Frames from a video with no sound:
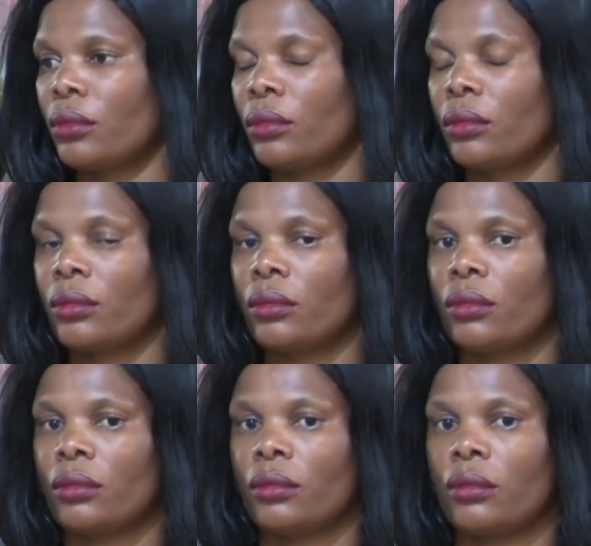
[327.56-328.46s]

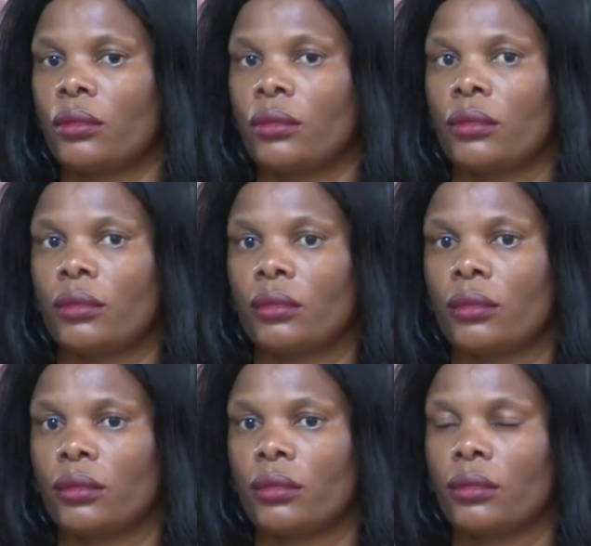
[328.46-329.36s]

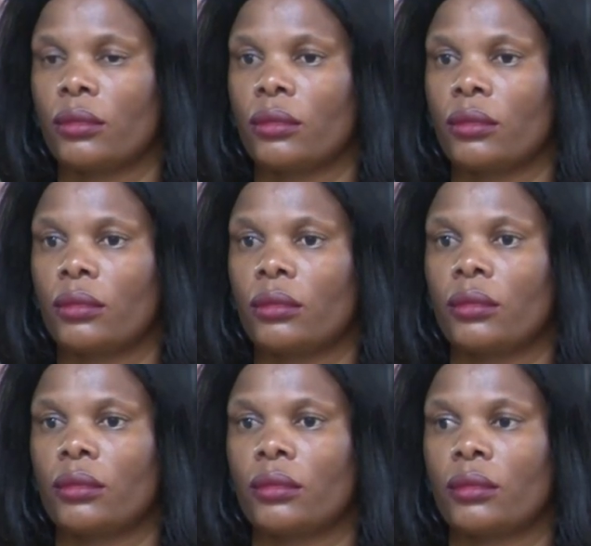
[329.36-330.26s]

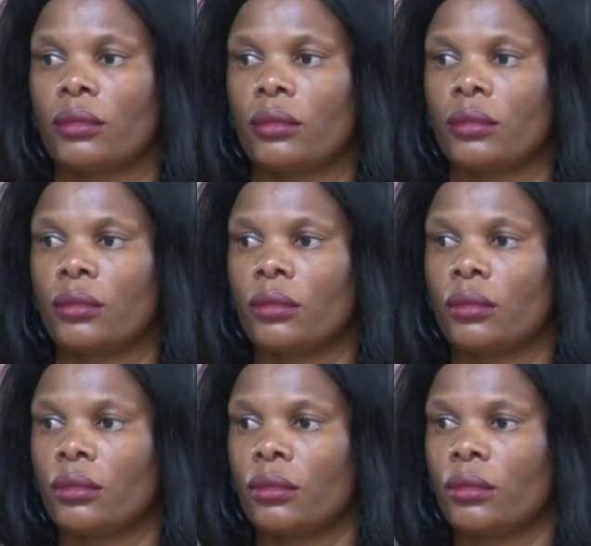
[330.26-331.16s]

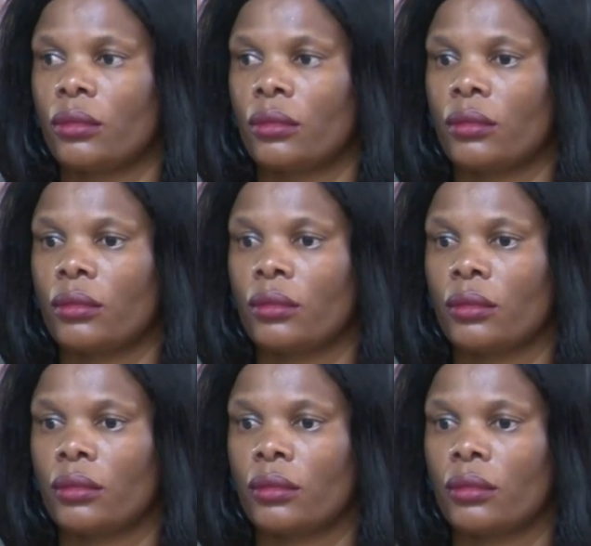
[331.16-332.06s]

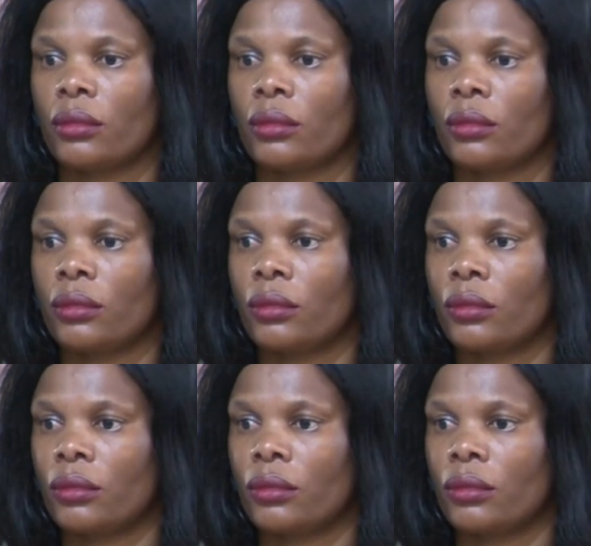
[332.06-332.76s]
[no speech]